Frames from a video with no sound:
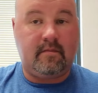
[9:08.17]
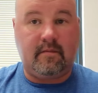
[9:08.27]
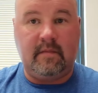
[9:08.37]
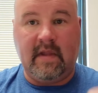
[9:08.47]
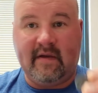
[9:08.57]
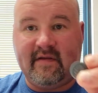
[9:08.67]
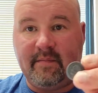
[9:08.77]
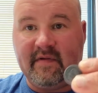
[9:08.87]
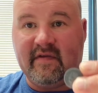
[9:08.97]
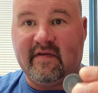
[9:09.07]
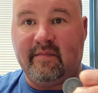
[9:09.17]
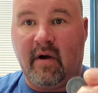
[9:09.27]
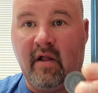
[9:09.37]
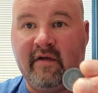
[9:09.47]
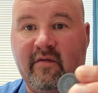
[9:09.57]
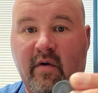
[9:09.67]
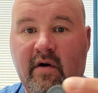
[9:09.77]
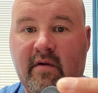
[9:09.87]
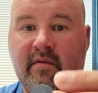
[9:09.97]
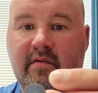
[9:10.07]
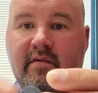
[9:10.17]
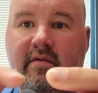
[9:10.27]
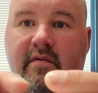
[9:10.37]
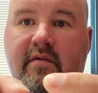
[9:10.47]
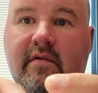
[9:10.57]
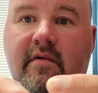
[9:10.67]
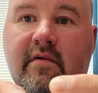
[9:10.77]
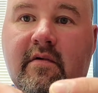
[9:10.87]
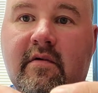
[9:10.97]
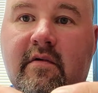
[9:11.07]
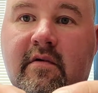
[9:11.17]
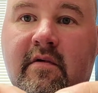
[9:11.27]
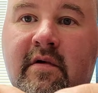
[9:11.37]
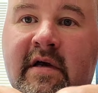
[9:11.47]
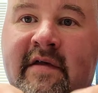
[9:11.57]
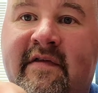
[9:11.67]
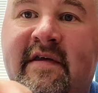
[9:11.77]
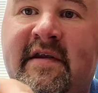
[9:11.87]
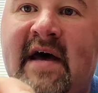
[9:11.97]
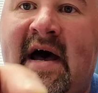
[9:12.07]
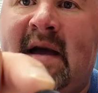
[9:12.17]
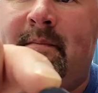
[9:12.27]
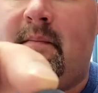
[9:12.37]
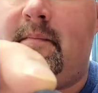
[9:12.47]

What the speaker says: Next up is the smallest one. It's the dime.